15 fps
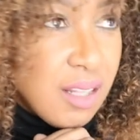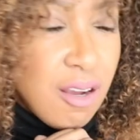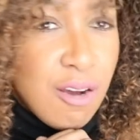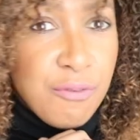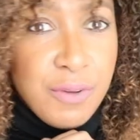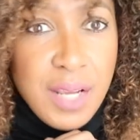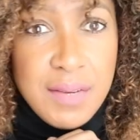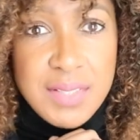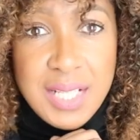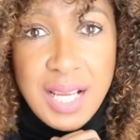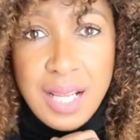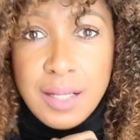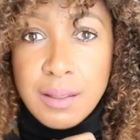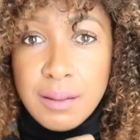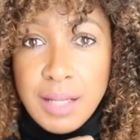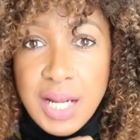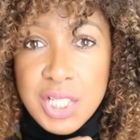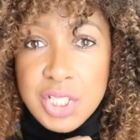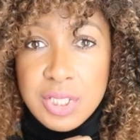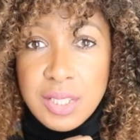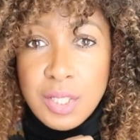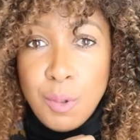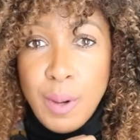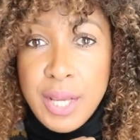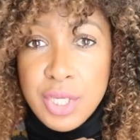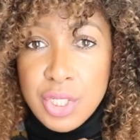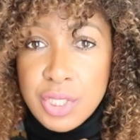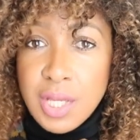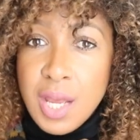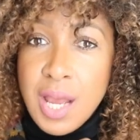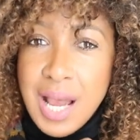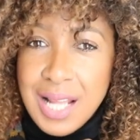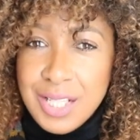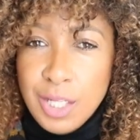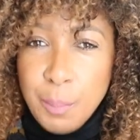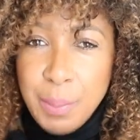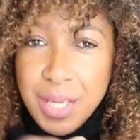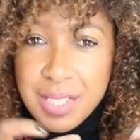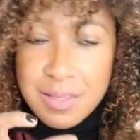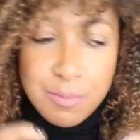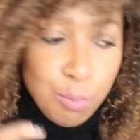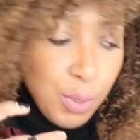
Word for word: and a half out of ten. Actually, they're quite good. A little bit